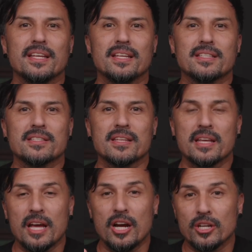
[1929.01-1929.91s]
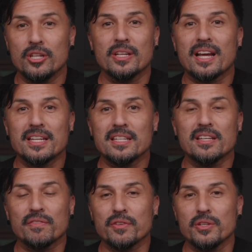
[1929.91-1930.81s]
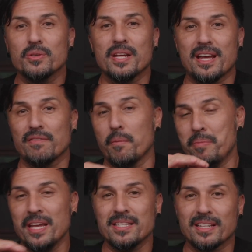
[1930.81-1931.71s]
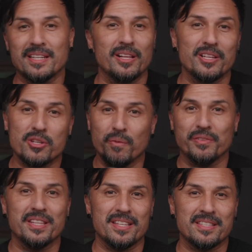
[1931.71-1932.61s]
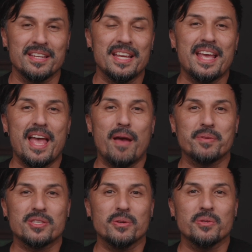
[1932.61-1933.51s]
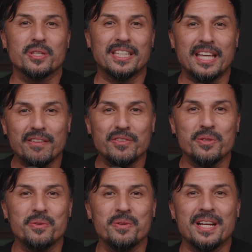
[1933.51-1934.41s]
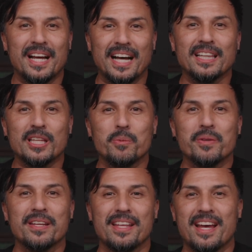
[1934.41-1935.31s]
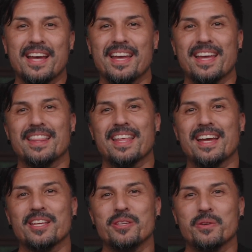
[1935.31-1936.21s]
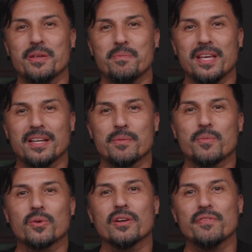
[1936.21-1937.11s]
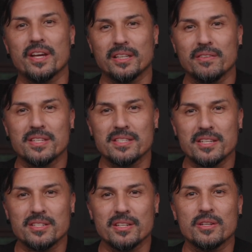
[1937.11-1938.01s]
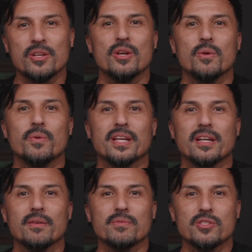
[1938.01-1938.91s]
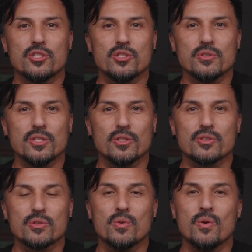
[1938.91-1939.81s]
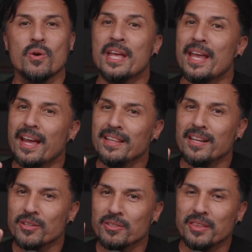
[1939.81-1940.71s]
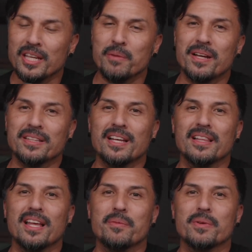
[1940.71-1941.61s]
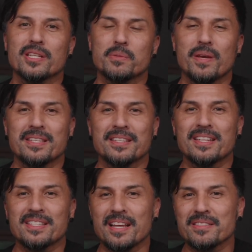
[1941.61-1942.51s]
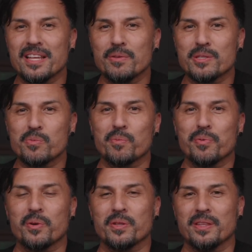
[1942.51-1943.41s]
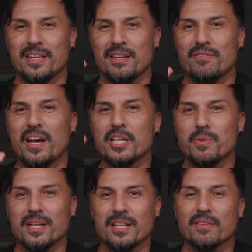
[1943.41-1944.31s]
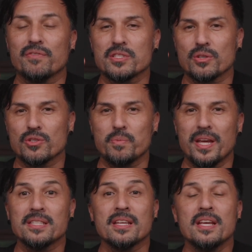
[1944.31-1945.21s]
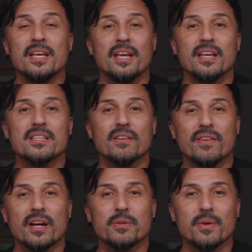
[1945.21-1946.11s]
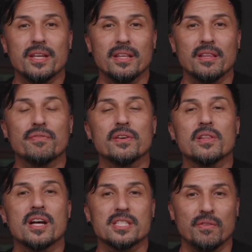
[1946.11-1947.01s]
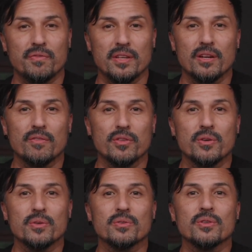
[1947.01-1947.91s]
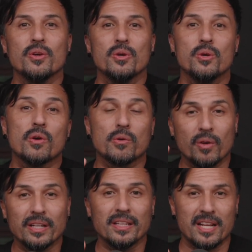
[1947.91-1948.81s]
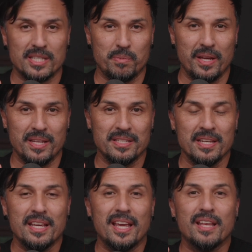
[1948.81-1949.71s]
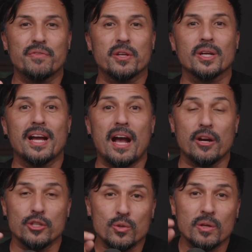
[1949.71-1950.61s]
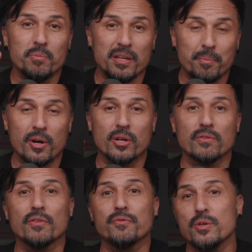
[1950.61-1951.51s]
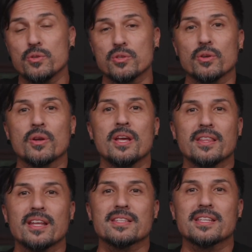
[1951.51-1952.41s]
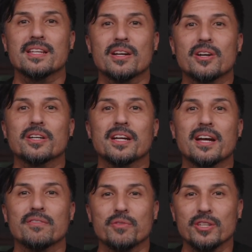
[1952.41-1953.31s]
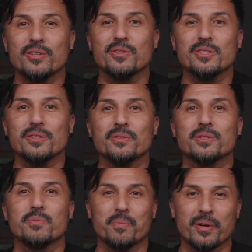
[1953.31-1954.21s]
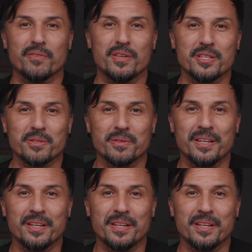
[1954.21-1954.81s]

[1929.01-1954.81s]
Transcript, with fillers: it's a good idea for you to have a basic knowledge. Hopefully, this episode gave you a little bit of that and that you can make a more effective decision when it comes to choosing your mm-hmm. school. And then also think about that library space. And it sounds like what's more important than evaluating the physical space is evaluating the philosophy of those who are running that space and figuring out how you can be a part of a future that is going to archive what you do to be part of history.